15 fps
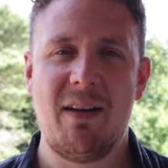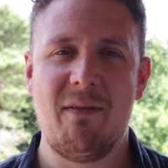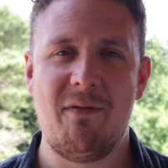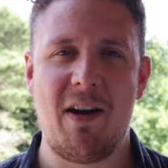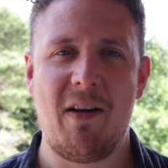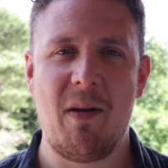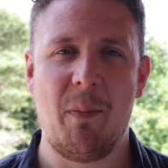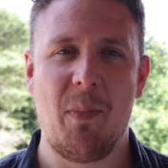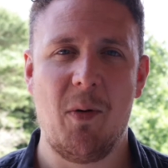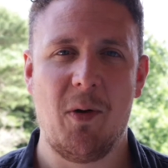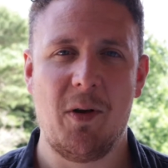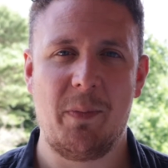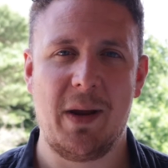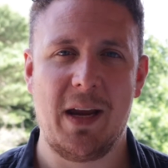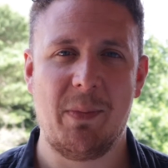Very
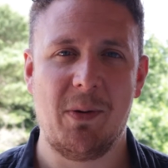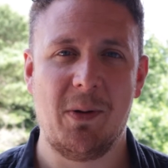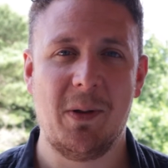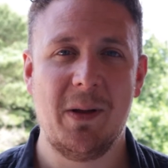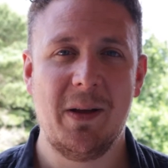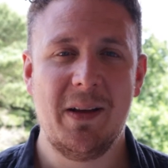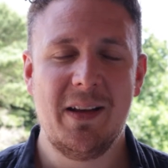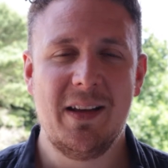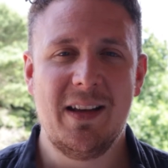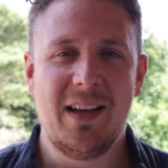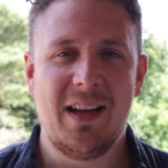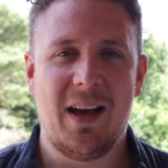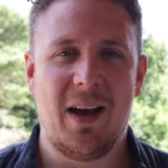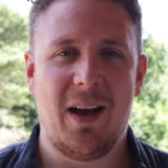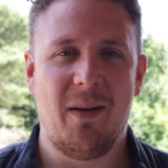important people,
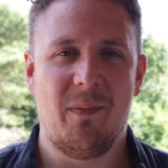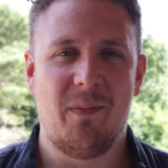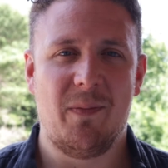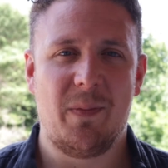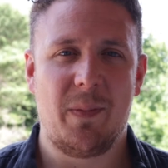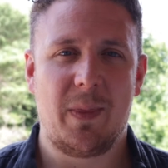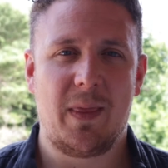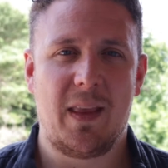and